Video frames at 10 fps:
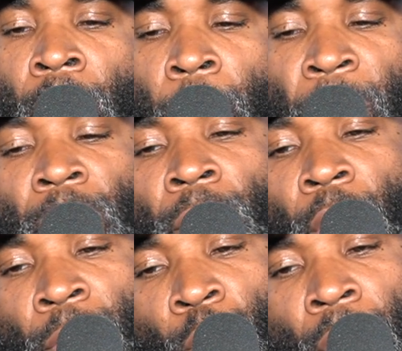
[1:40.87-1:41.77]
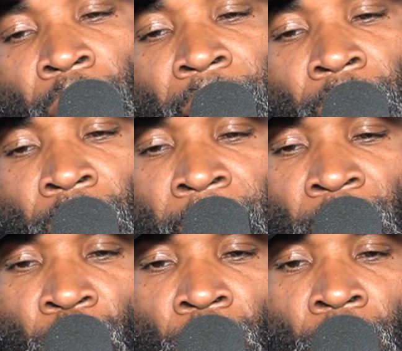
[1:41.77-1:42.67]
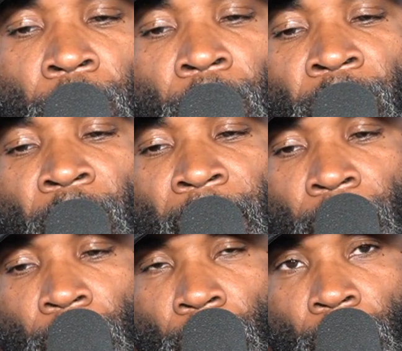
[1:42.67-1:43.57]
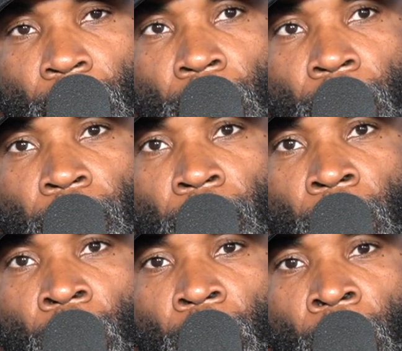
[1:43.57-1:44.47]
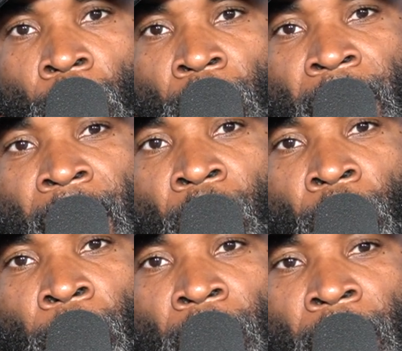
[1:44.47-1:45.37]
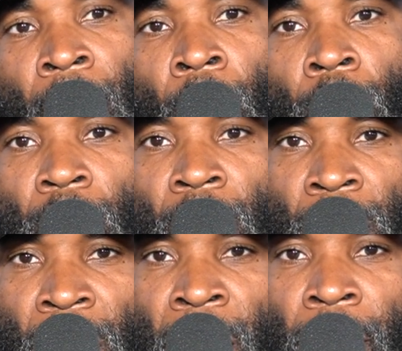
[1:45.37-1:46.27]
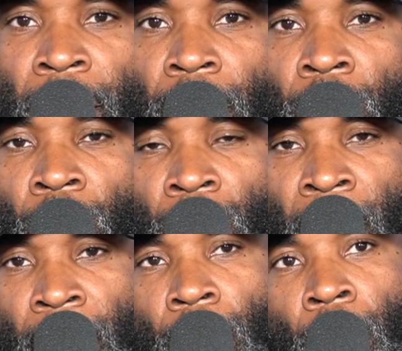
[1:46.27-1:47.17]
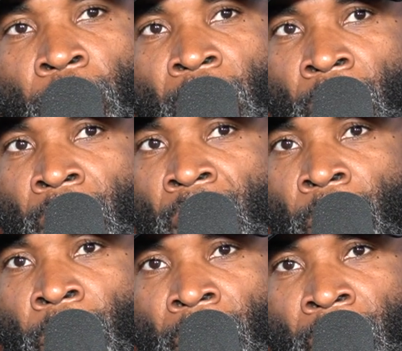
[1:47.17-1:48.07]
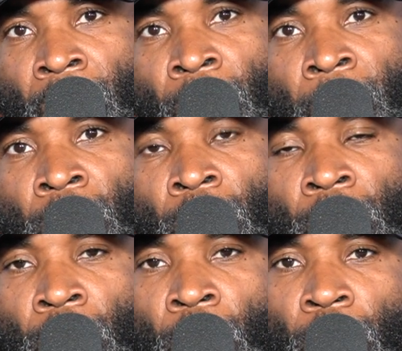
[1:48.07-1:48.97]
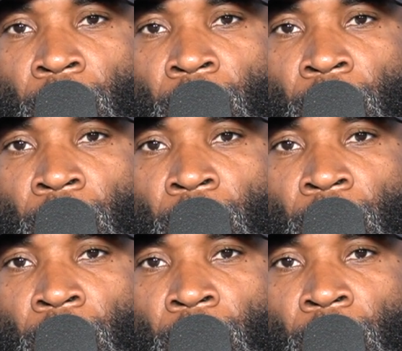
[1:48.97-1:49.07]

But if you look at the actual the fight, and you look at how it played out, it seemed like Tank he kind of predicted what he was going to do.